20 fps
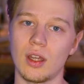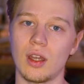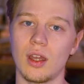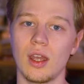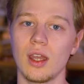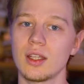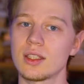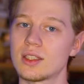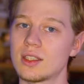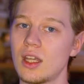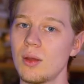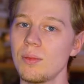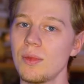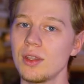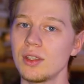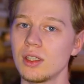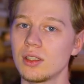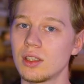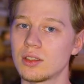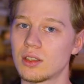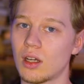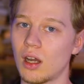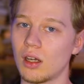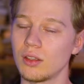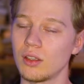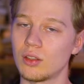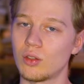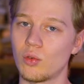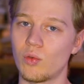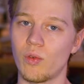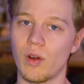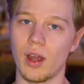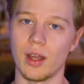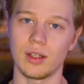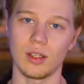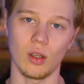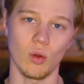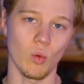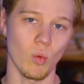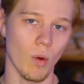except that it is harder to find
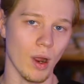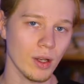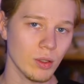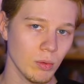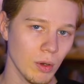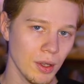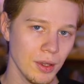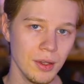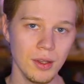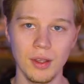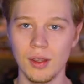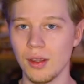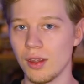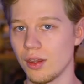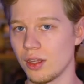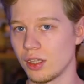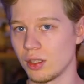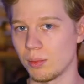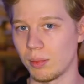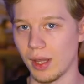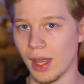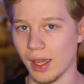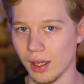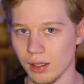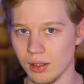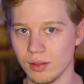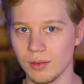a white one than a black.